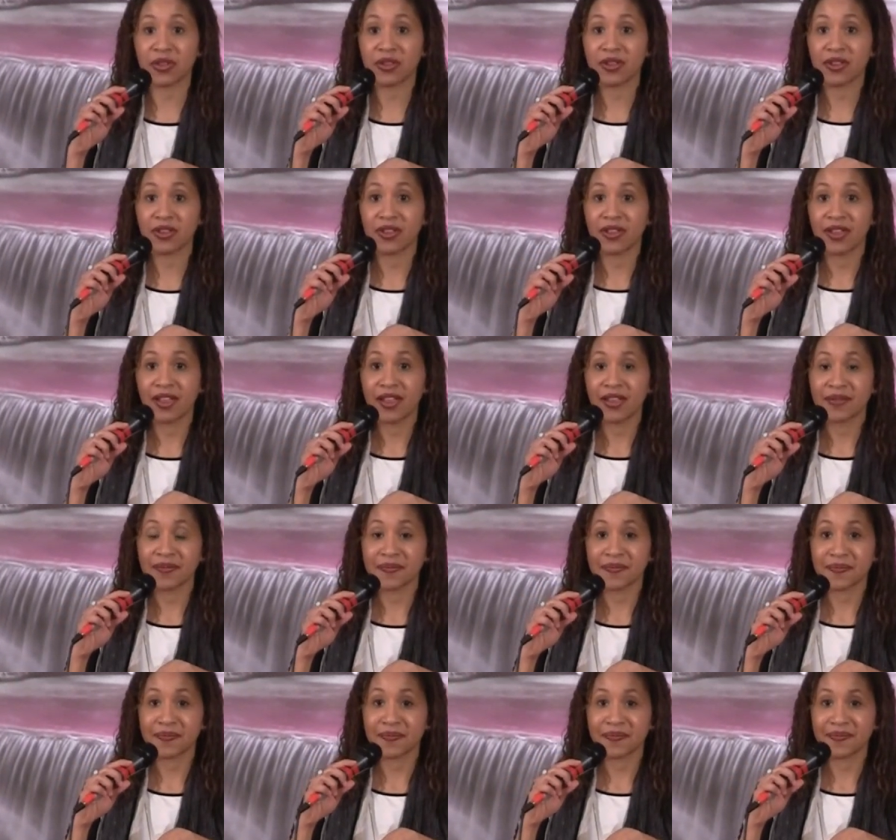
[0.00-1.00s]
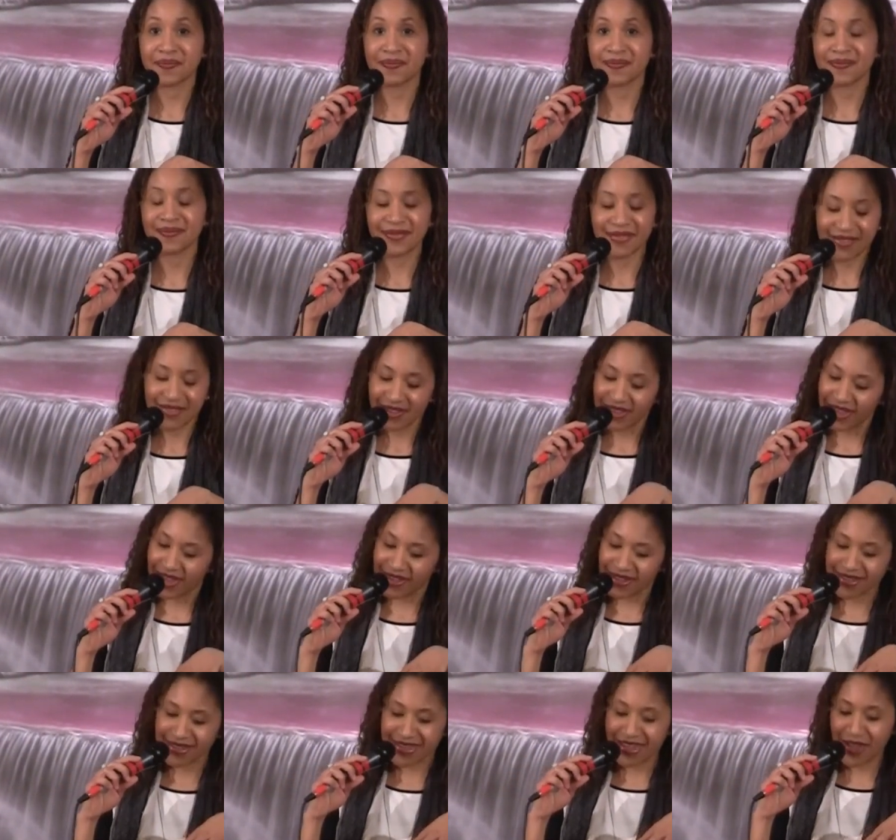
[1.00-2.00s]

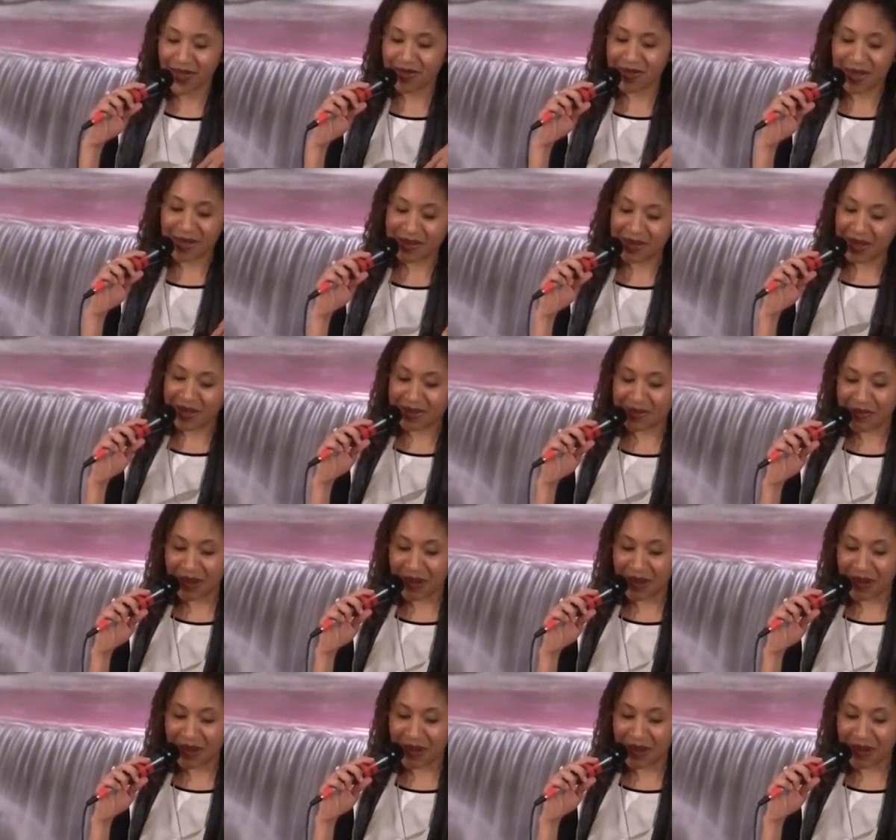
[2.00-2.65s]
And it sounds like that's